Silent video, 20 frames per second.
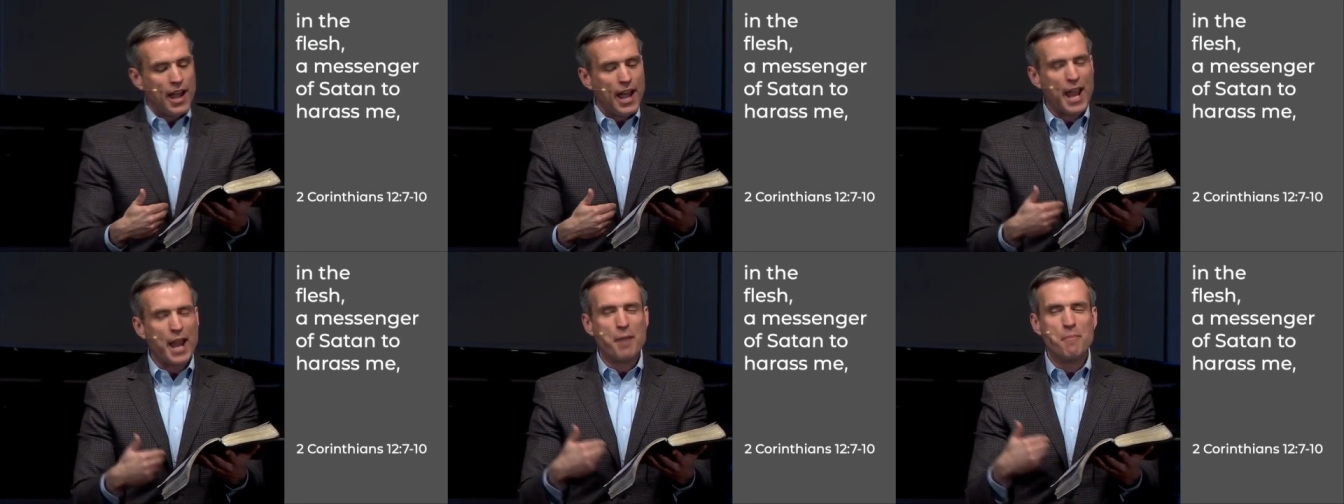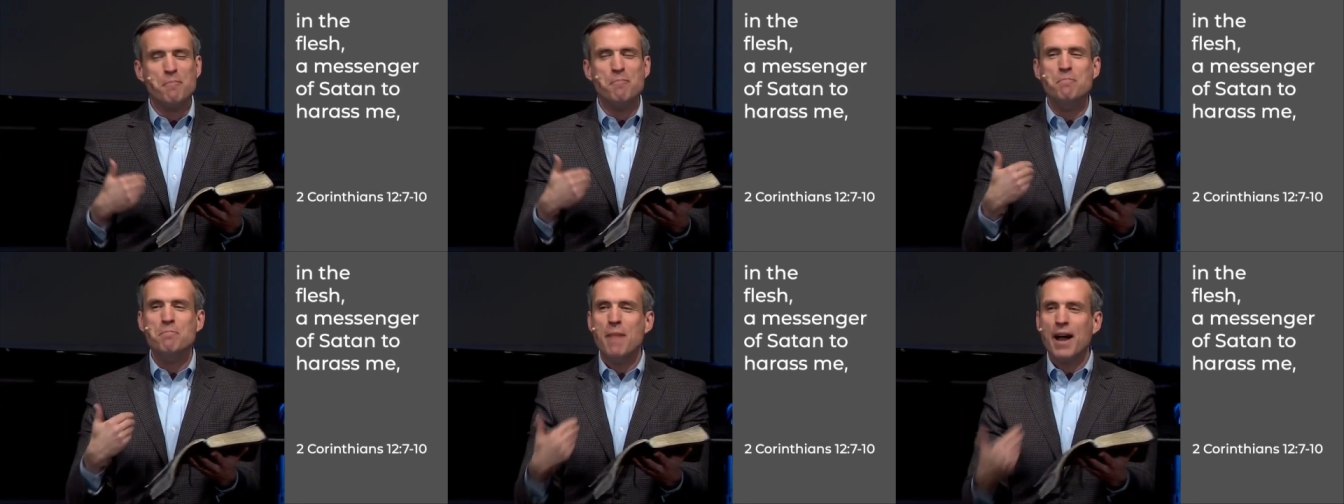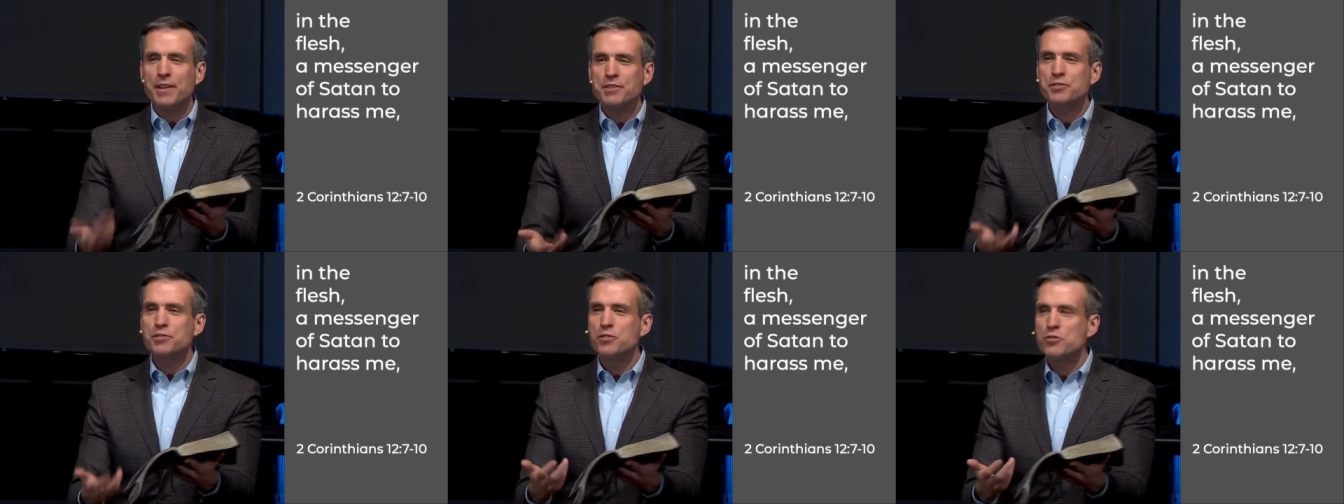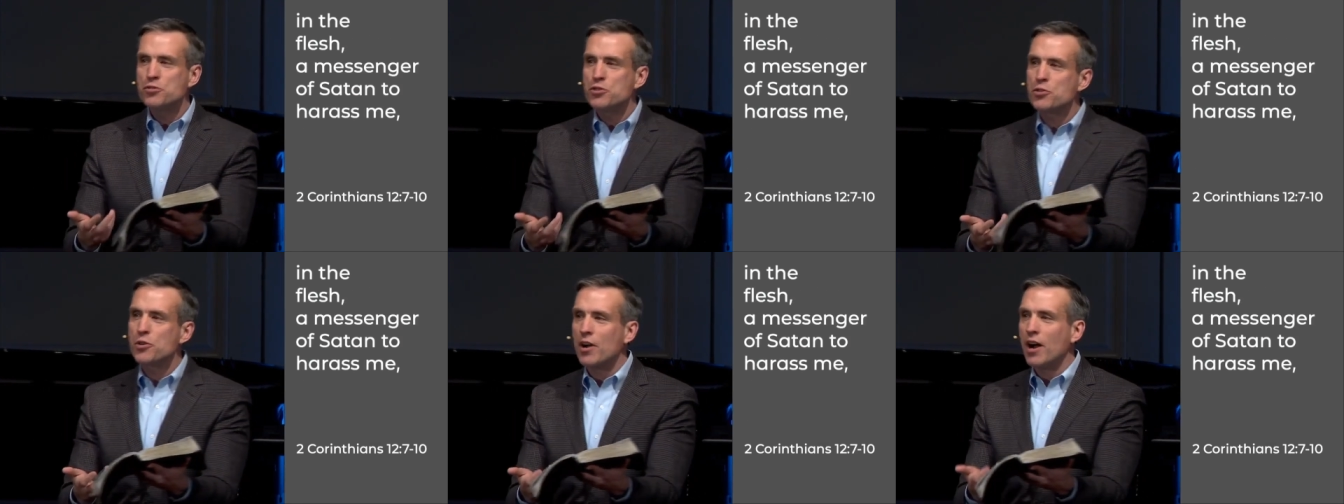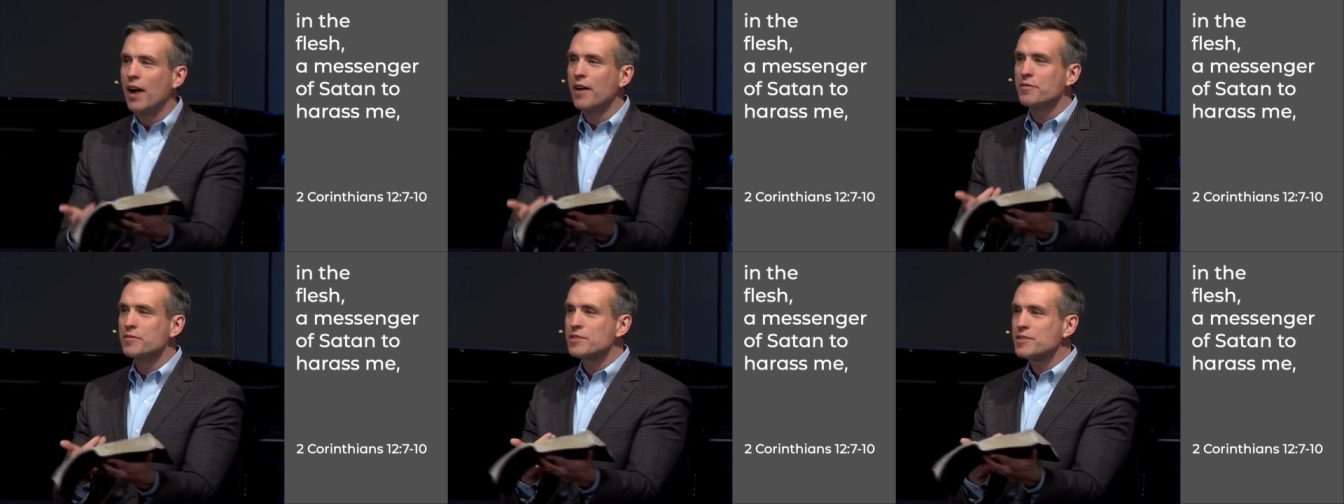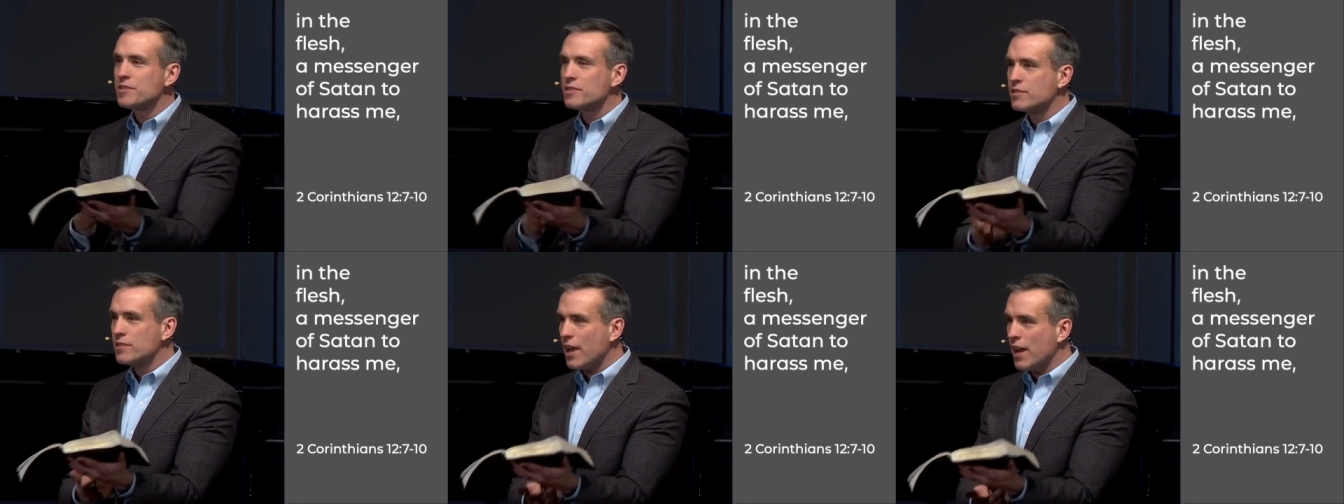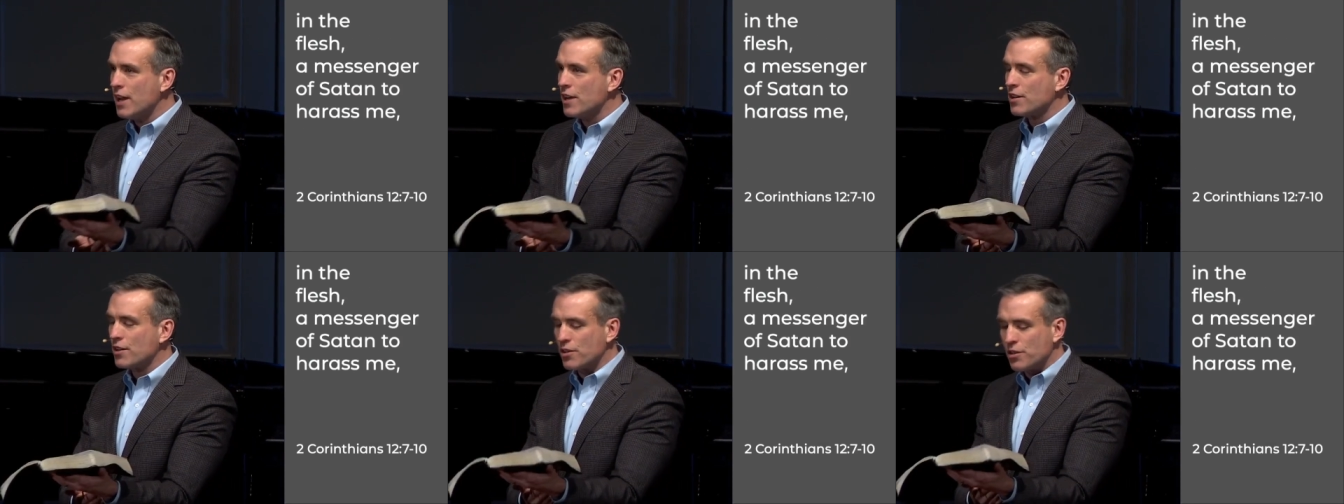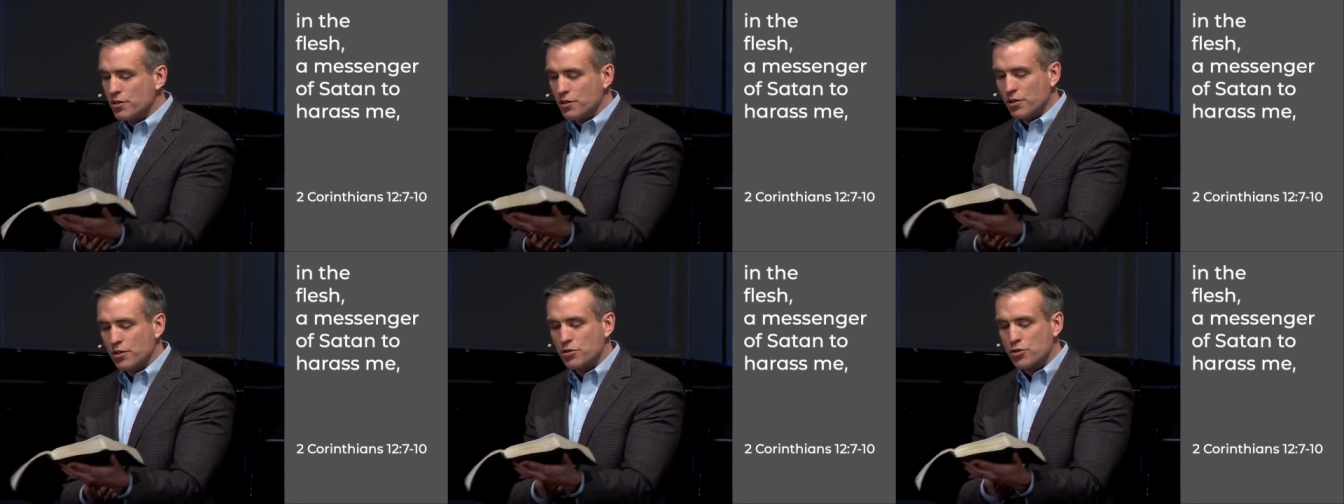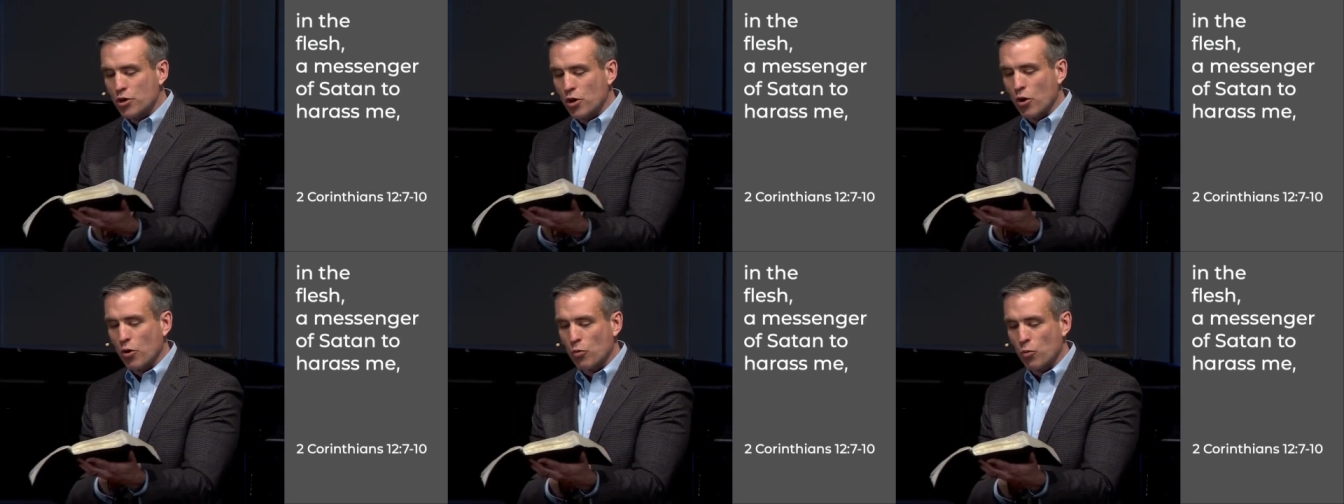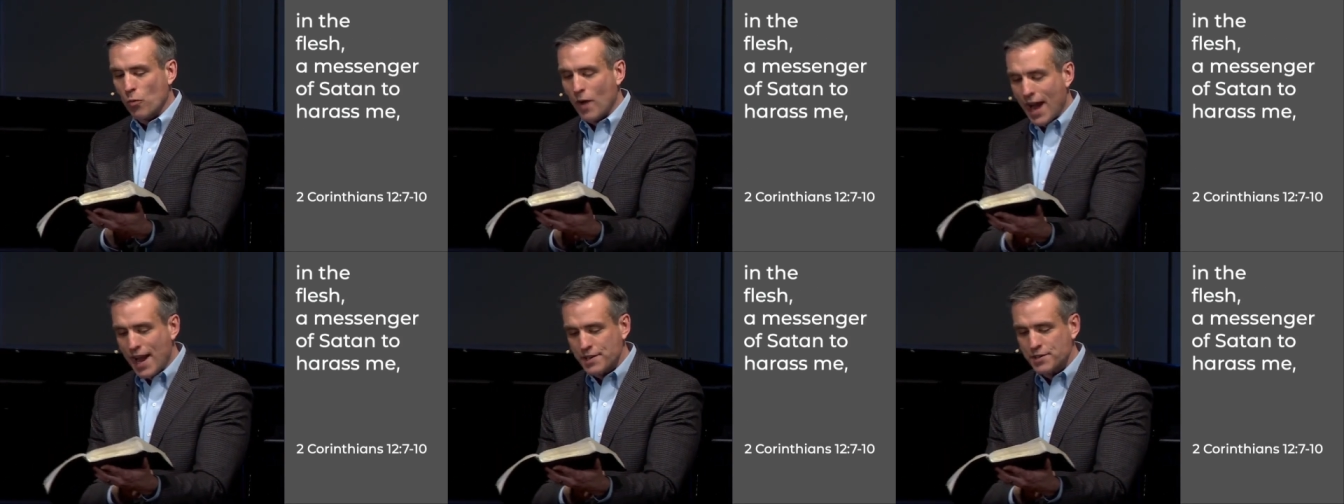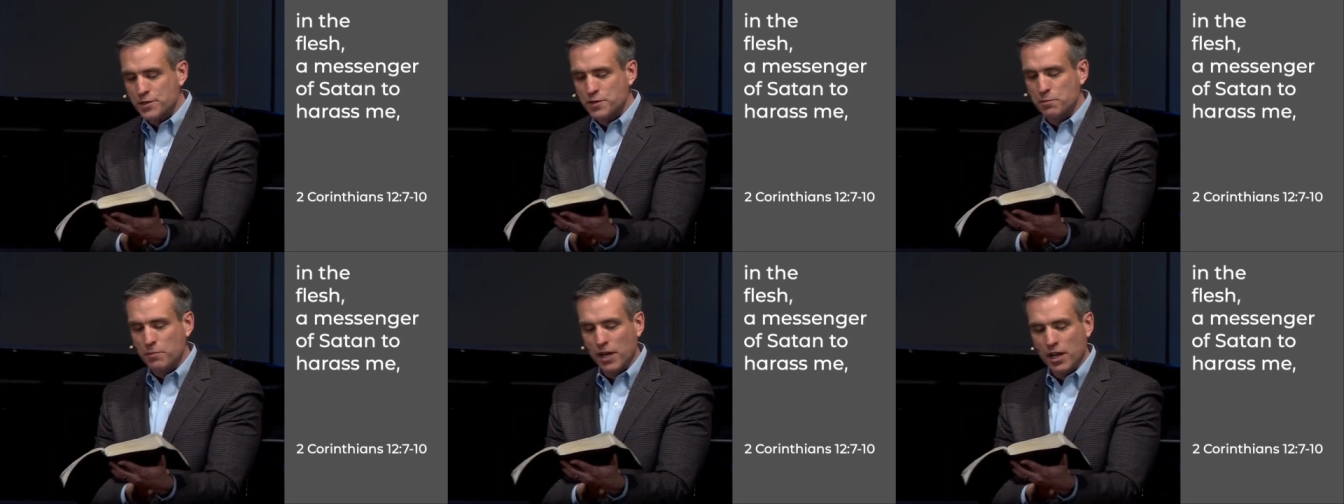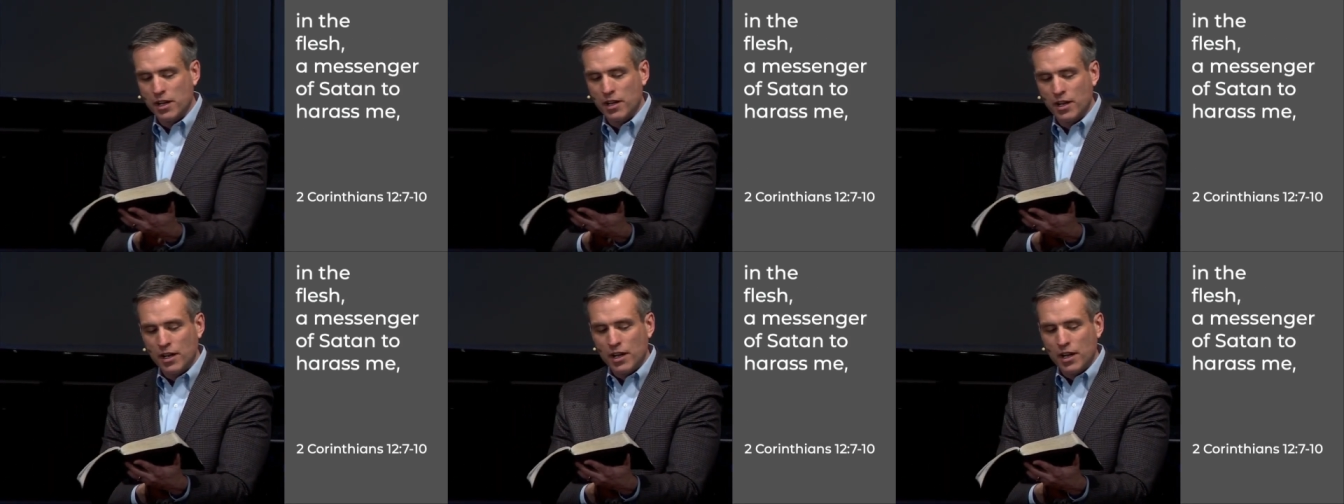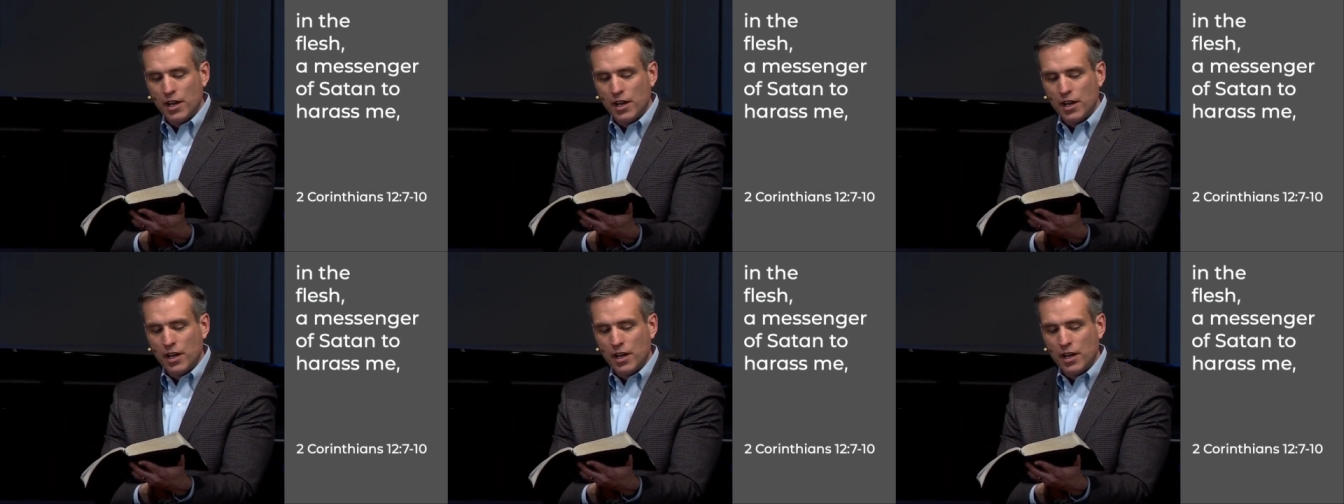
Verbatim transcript: a messenger of Satan to harass me,